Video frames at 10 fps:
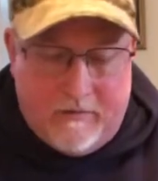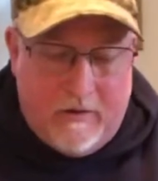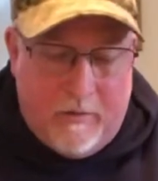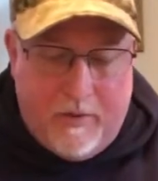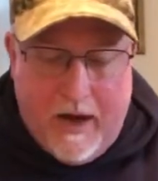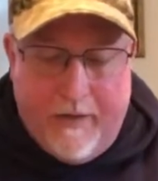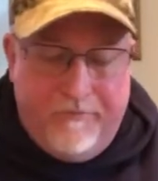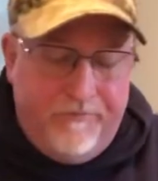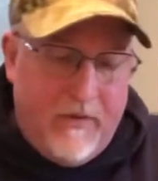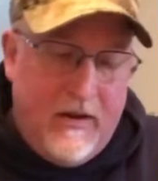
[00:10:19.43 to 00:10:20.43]
steel
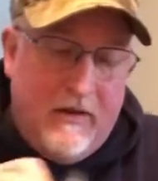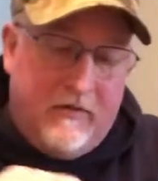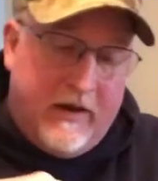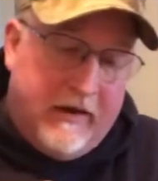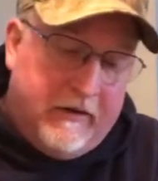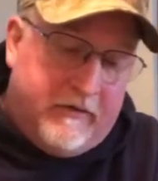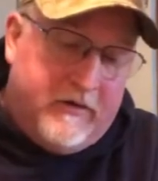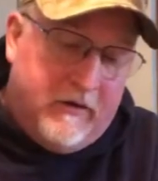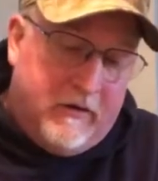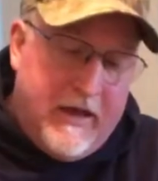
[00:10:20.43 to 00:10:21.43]
pot, stainless
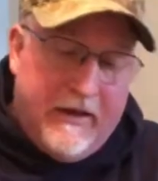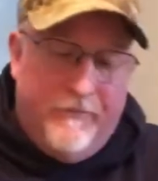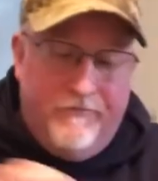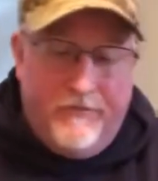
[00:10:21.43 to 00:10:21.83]
steel lid.